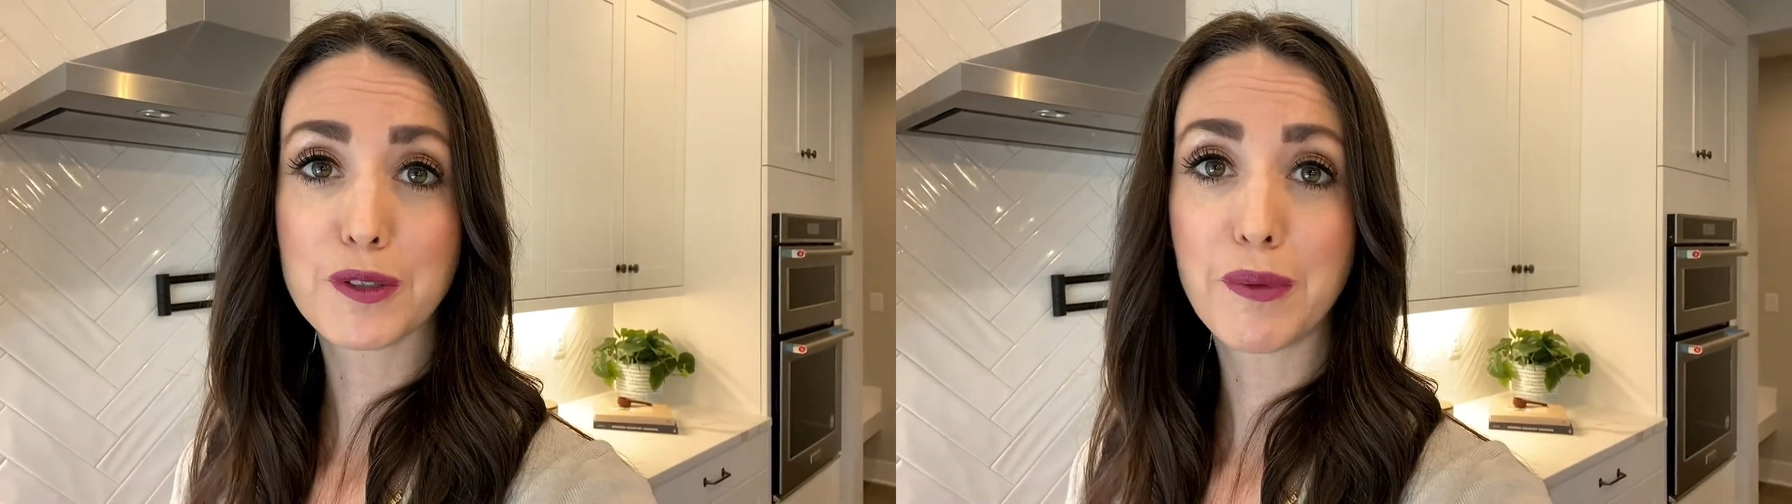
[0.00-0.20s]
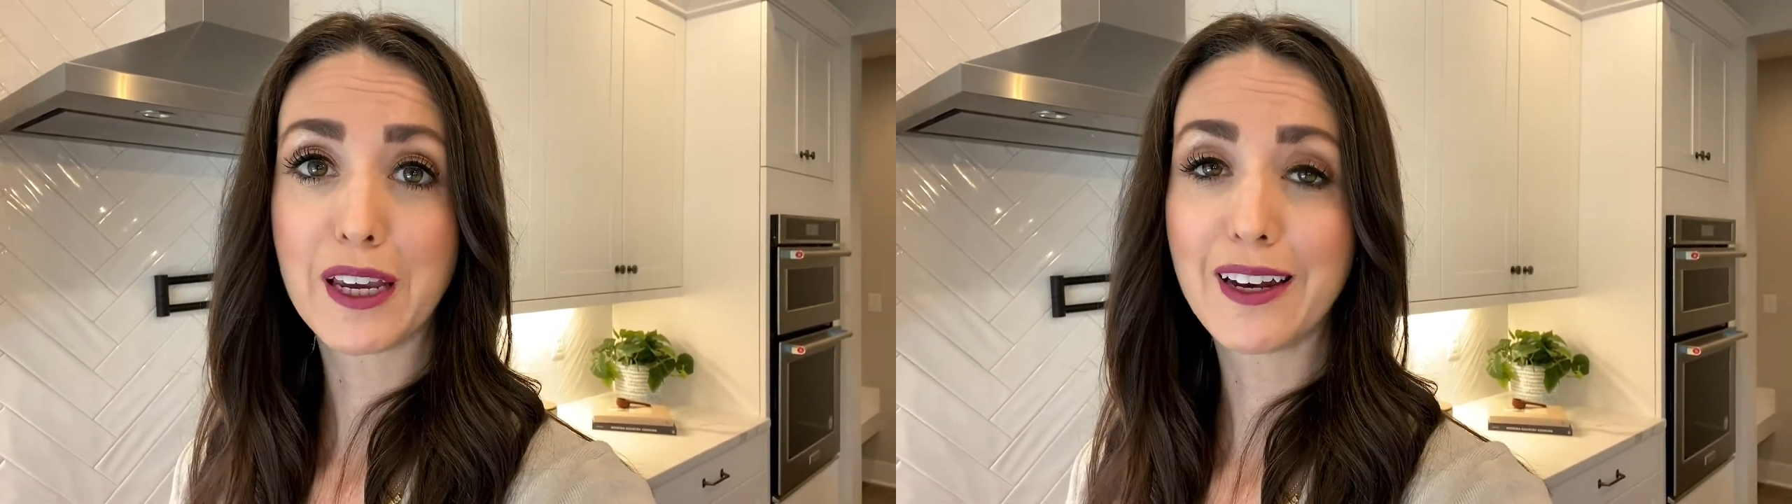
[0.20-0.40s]

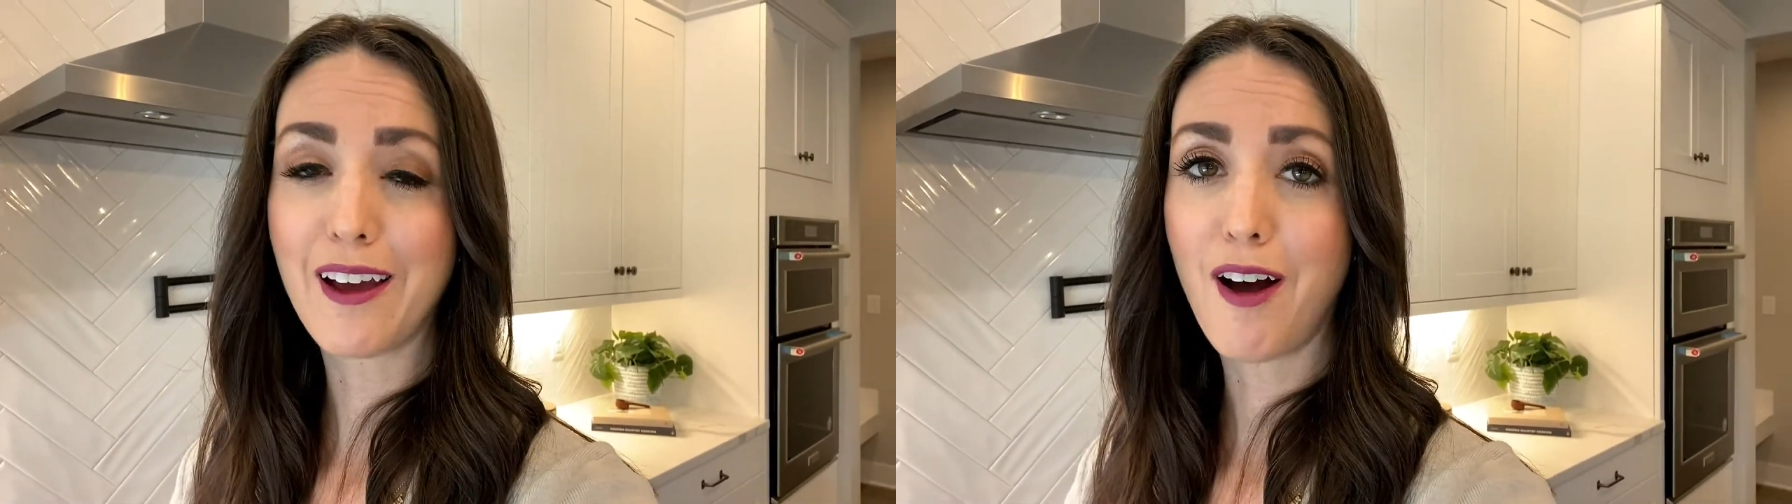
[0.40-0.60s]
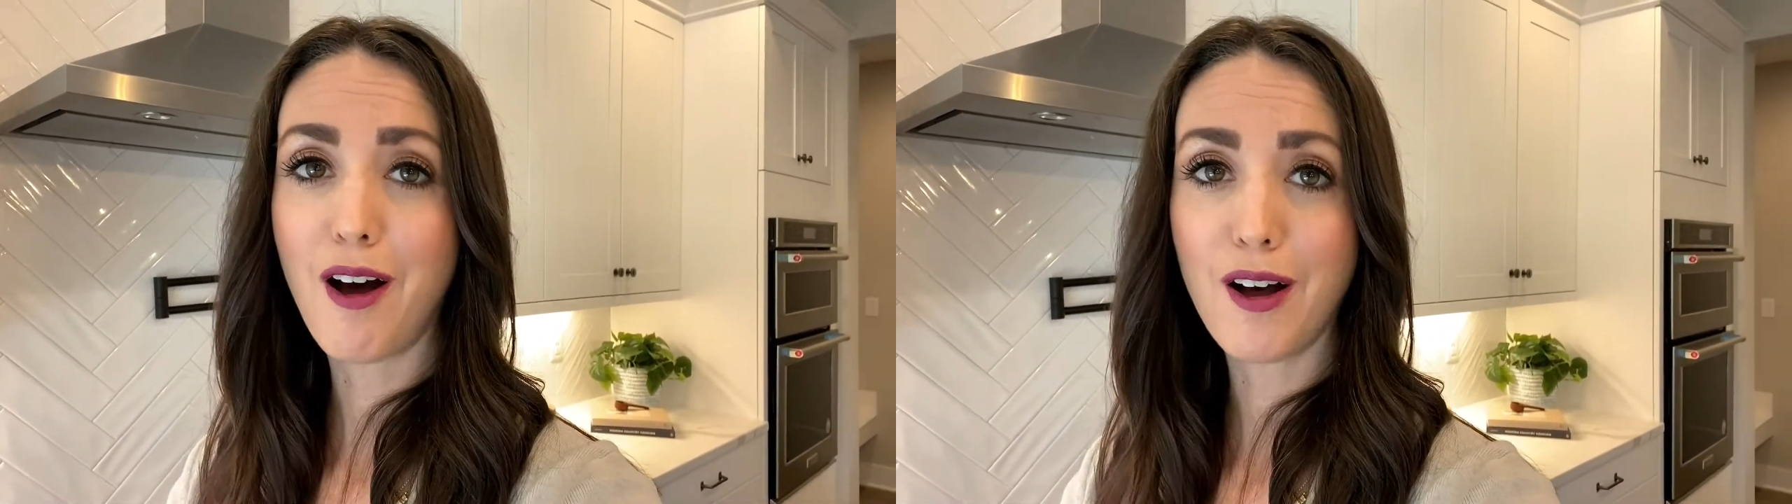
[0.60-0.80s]
making it
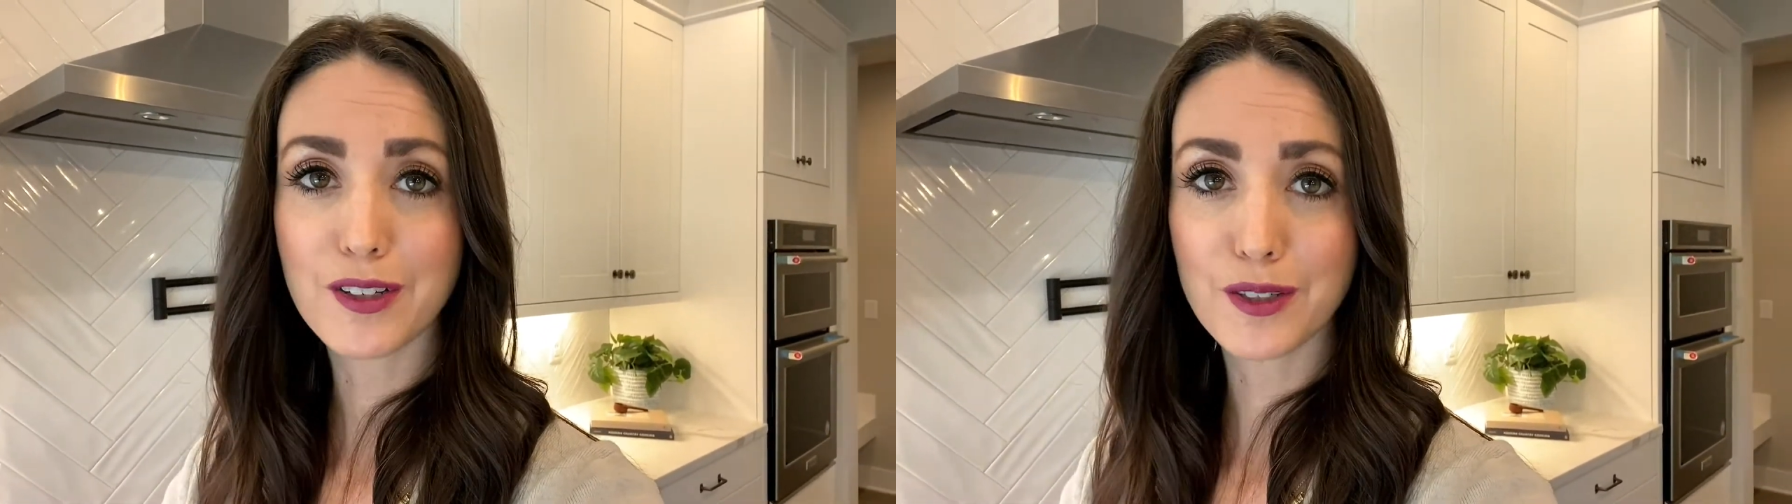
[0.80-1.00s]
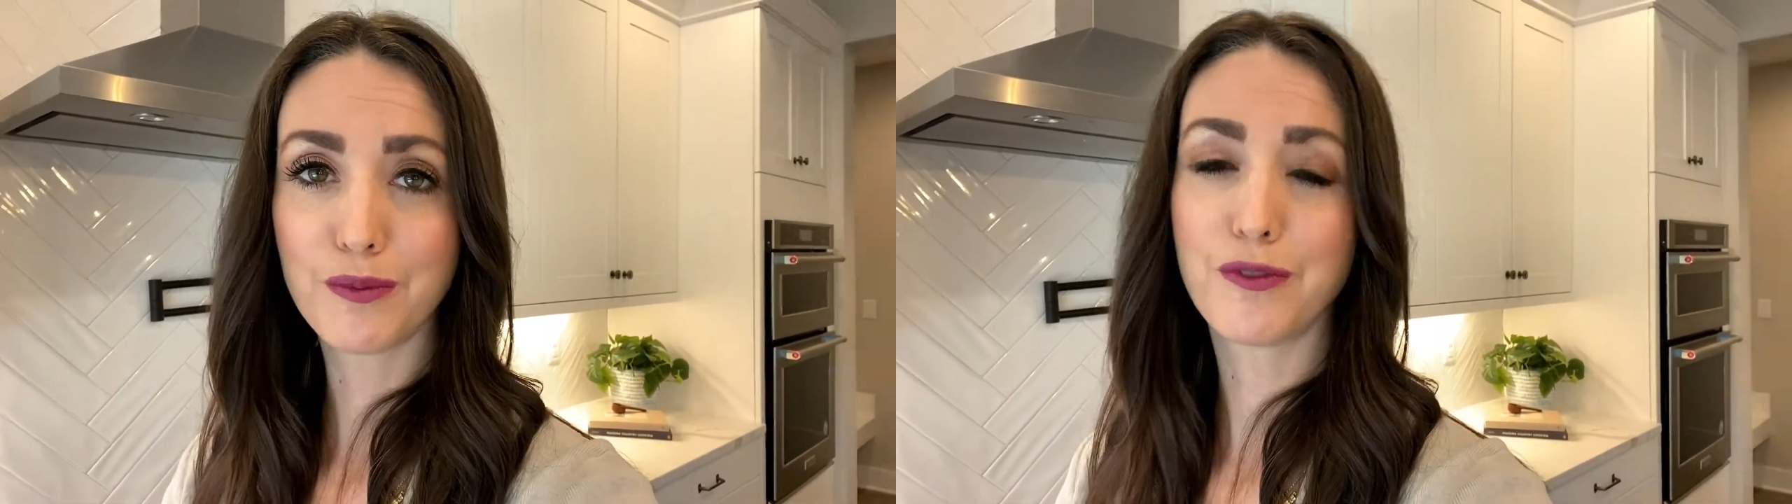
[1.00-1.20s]

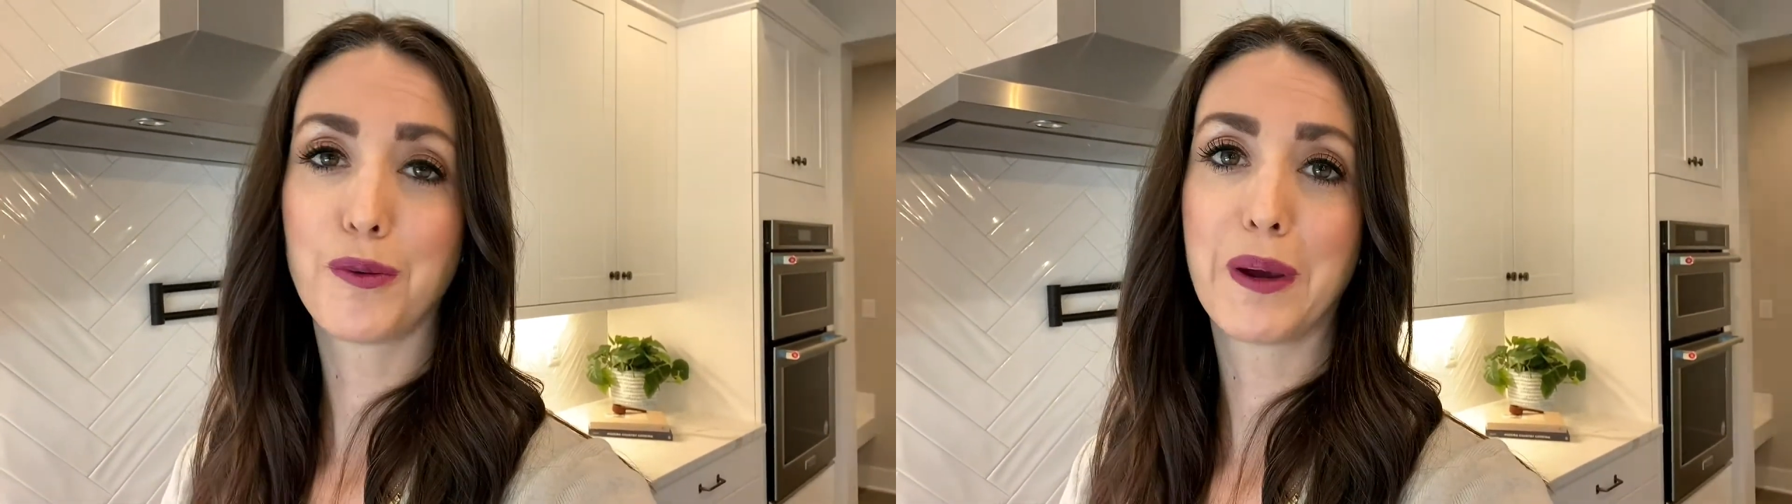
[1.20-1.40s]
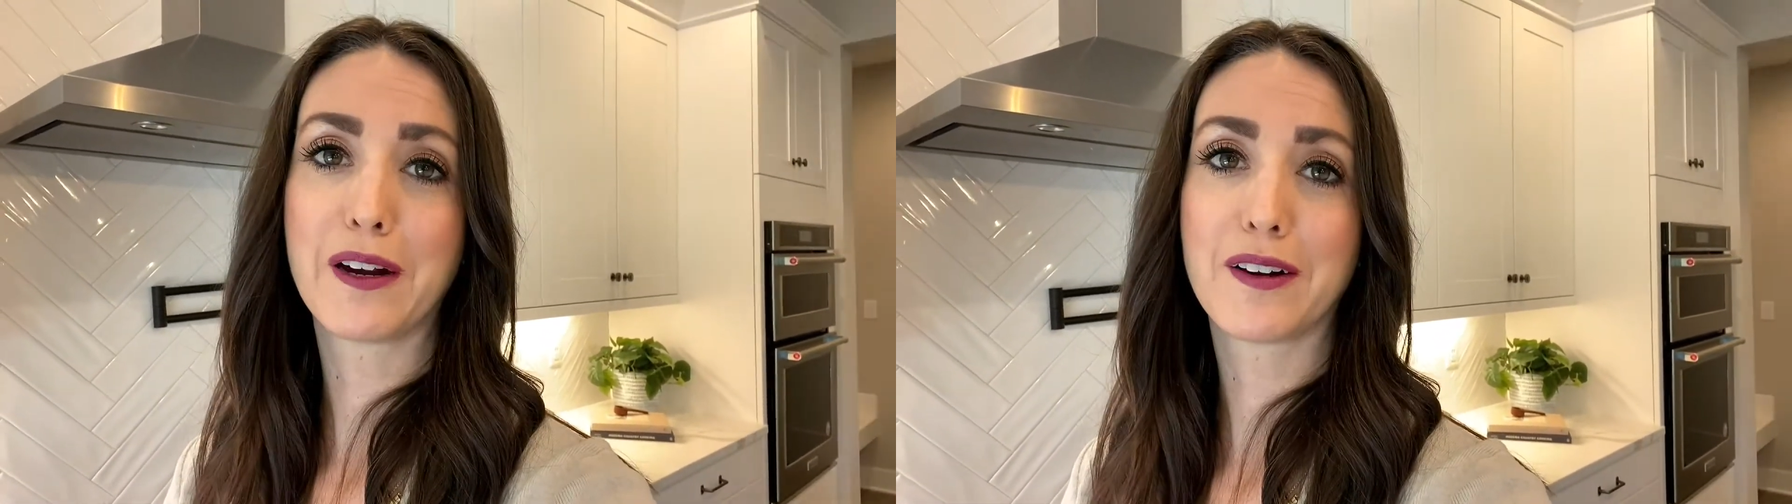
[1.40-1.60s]
awesome for
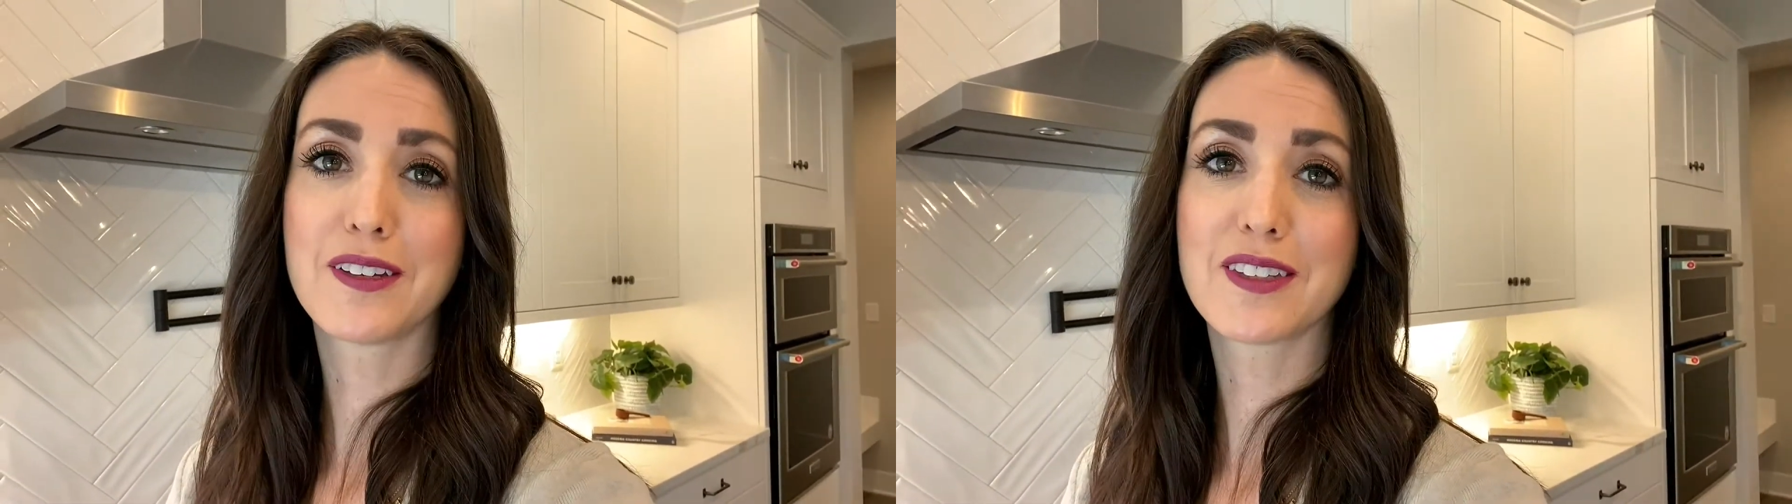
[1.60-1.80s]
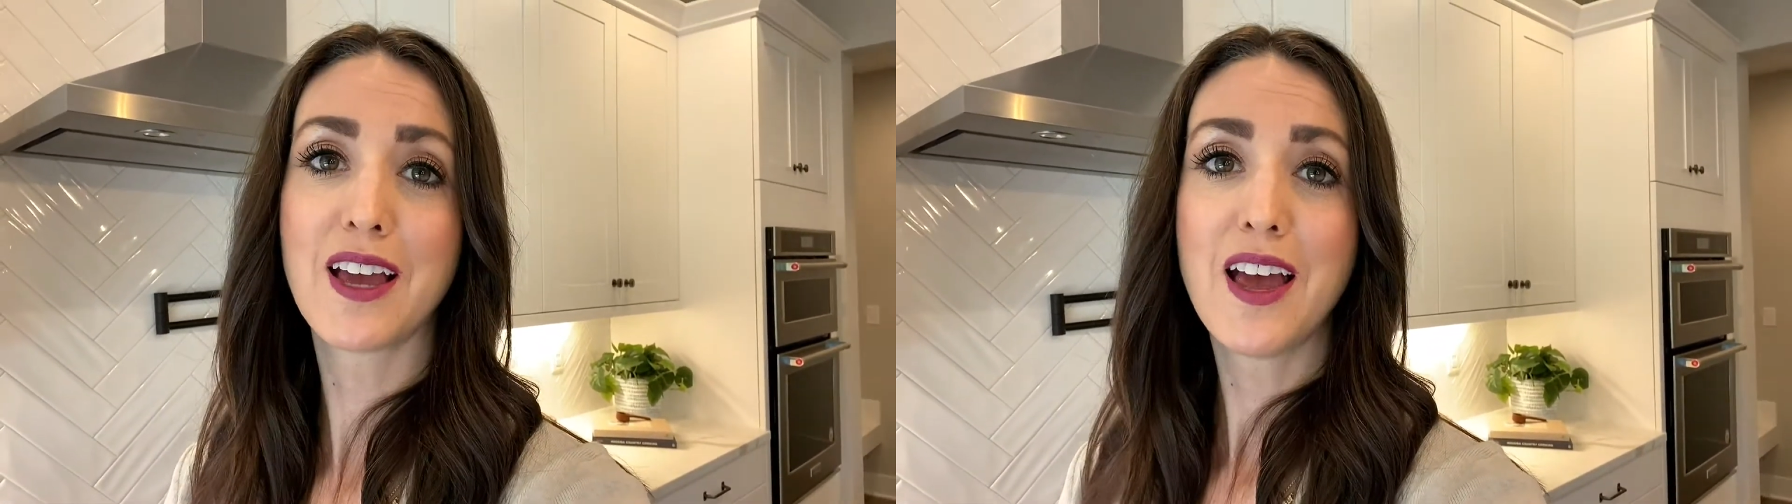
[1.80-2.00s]
parents.